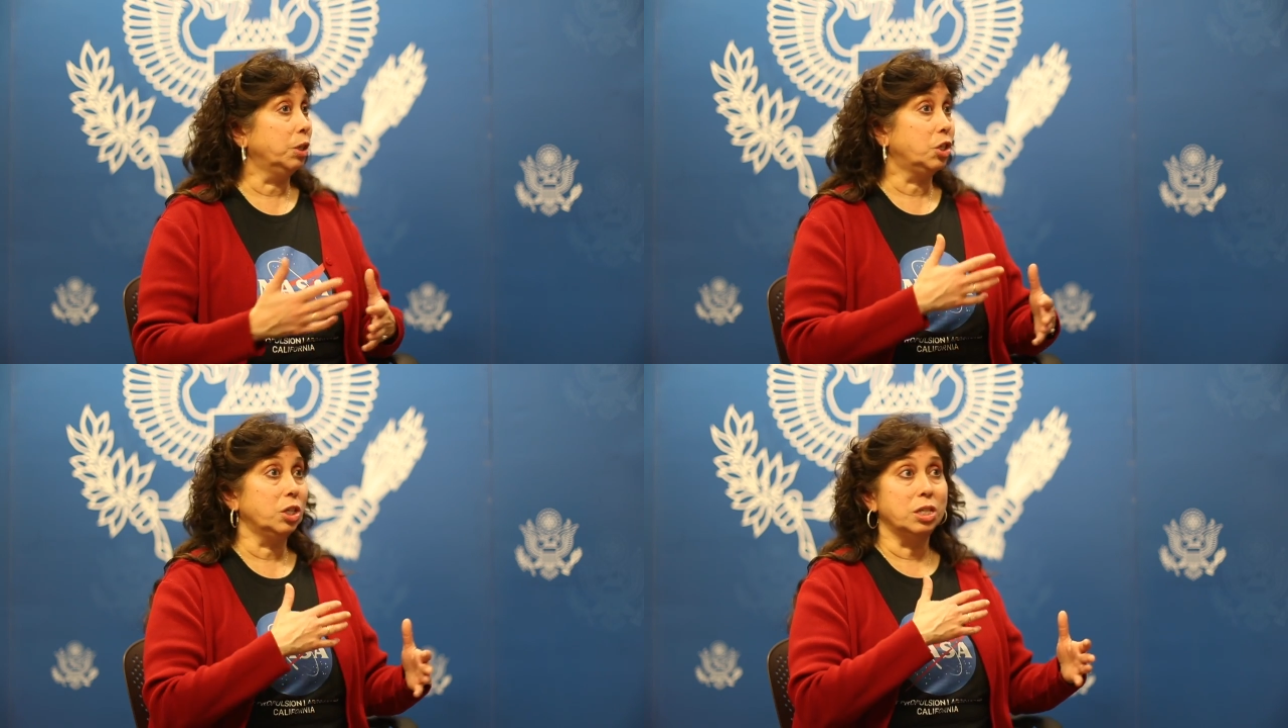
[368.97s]

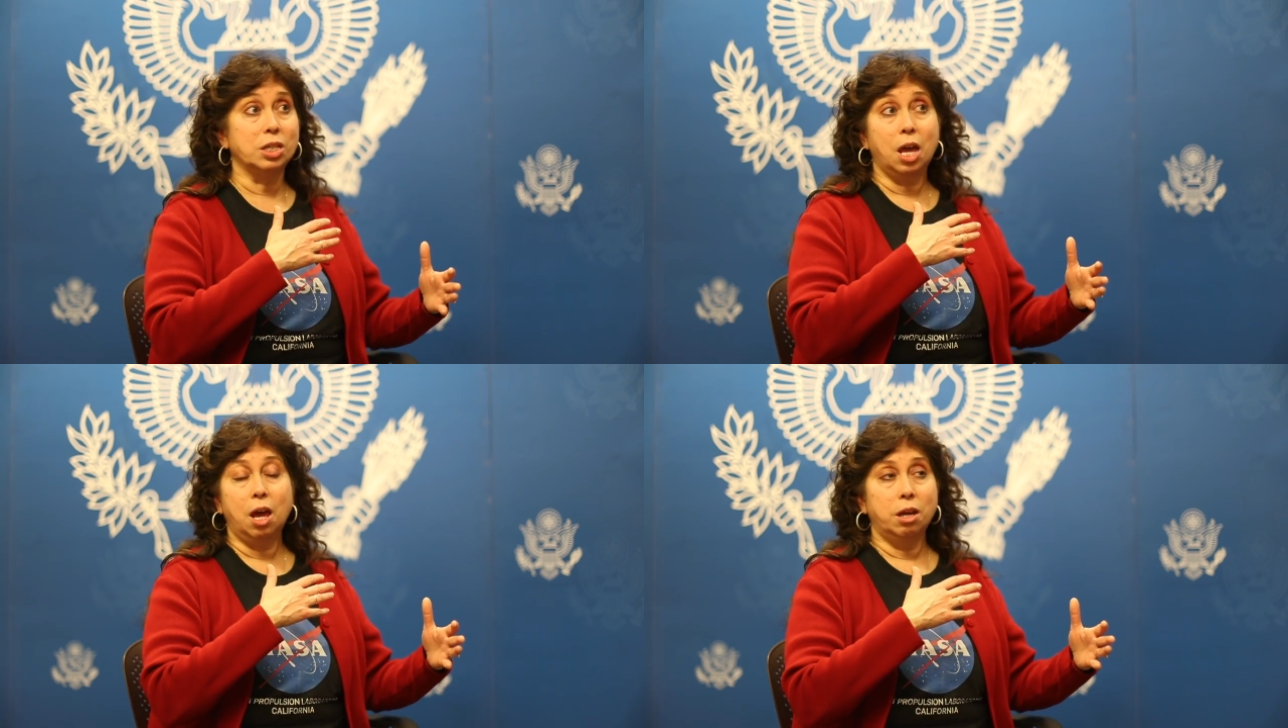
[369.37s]
which
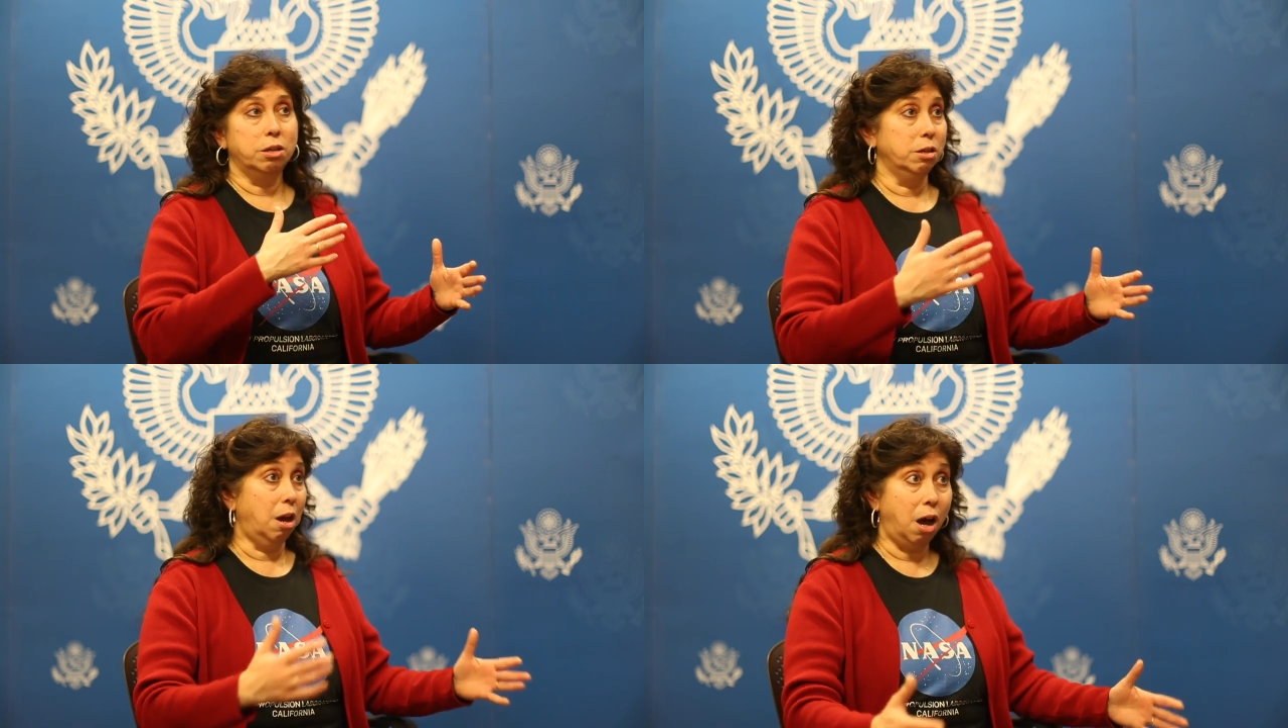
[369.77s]
is
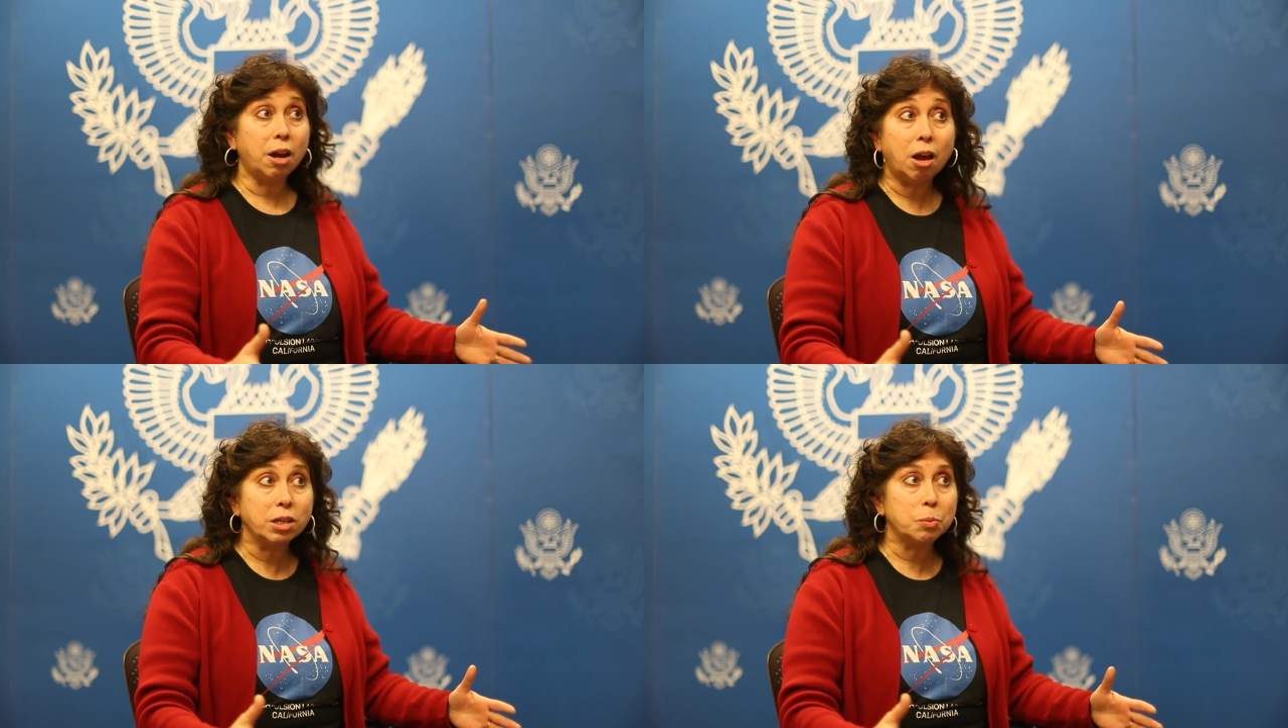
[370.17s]

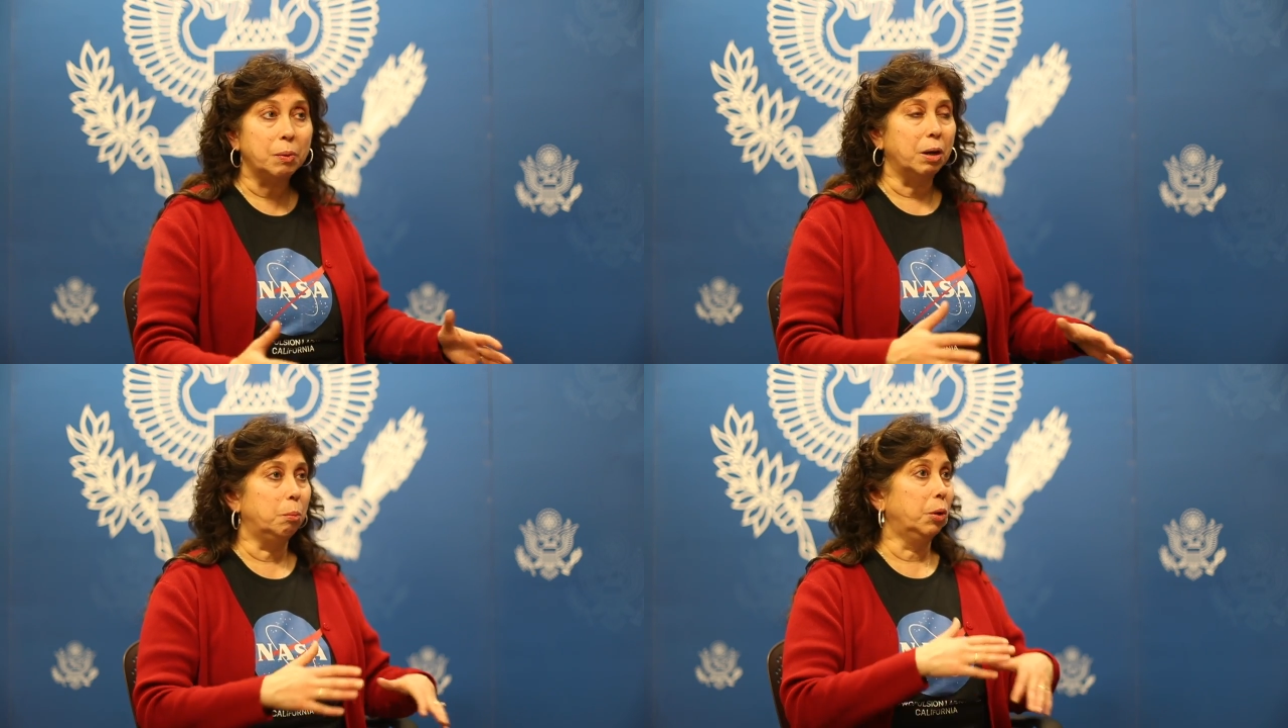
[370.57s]
not
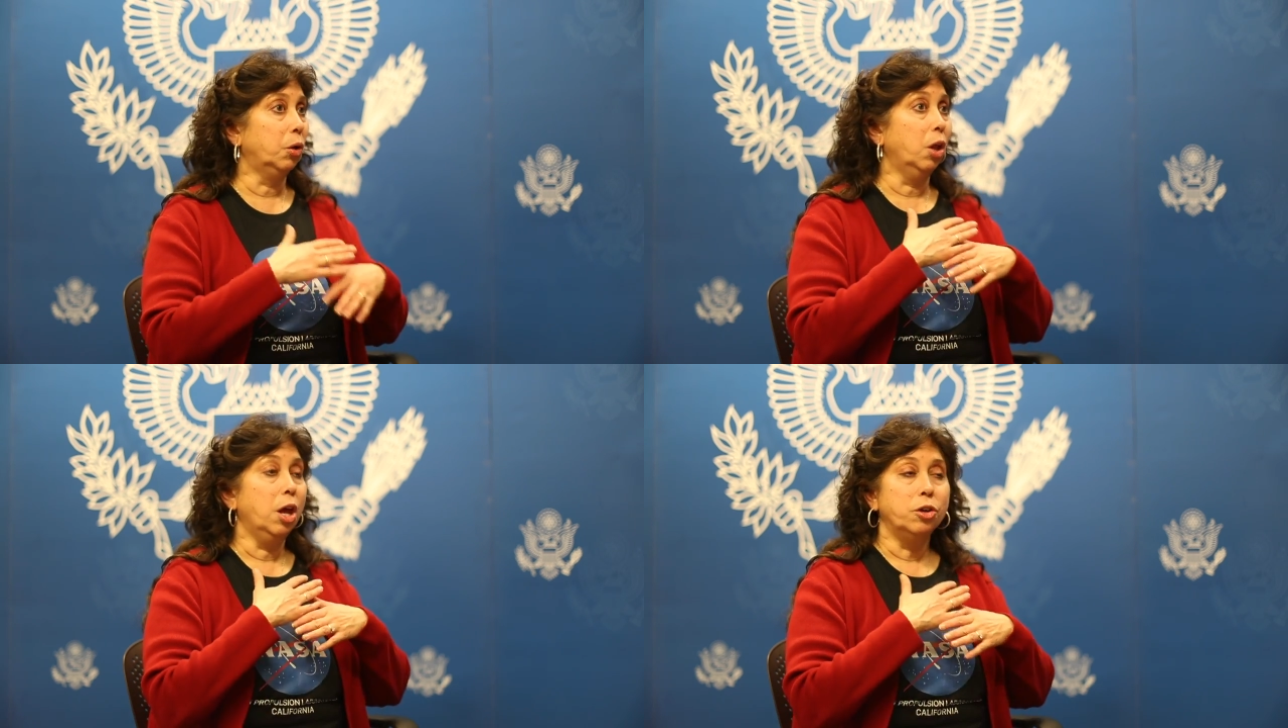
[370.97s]

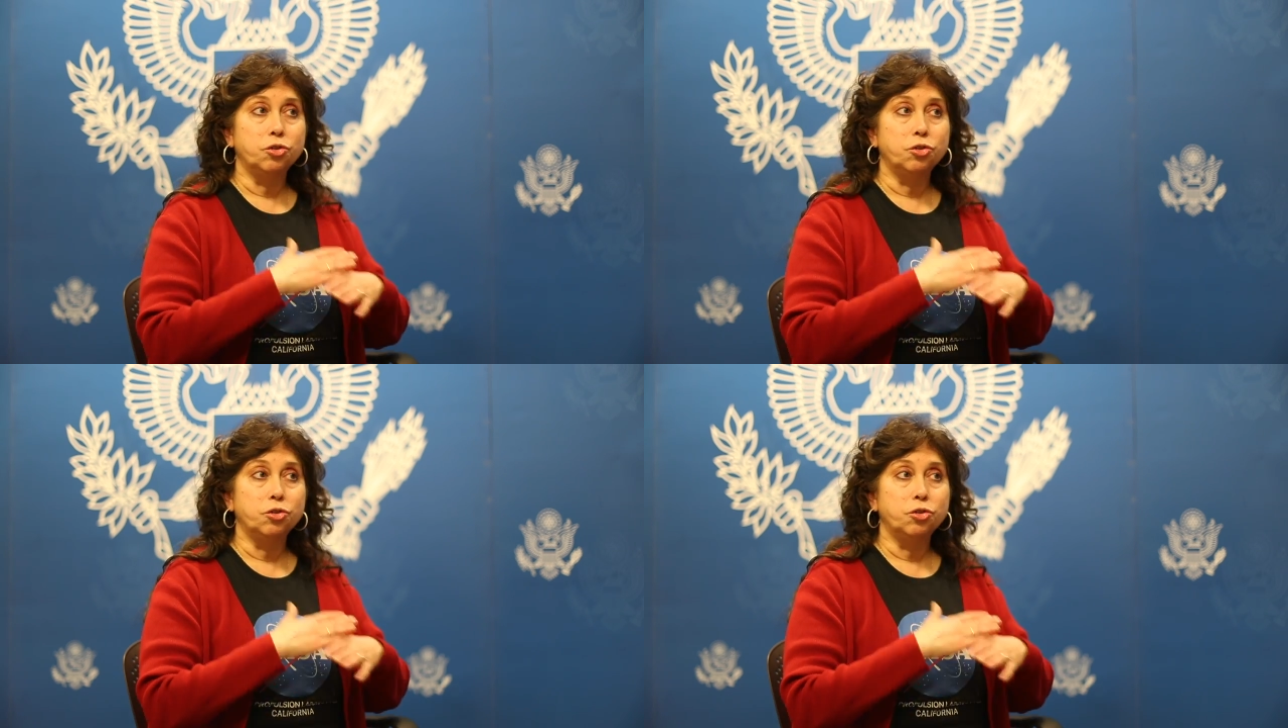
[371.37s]
hospitable,